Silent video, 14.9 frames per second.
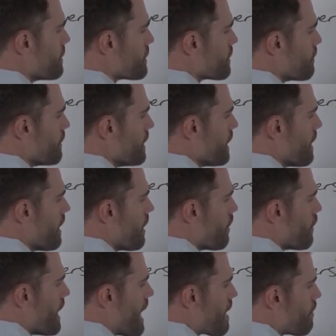So
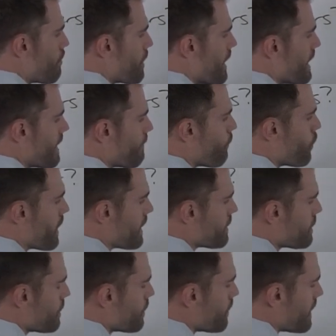we had our break at 42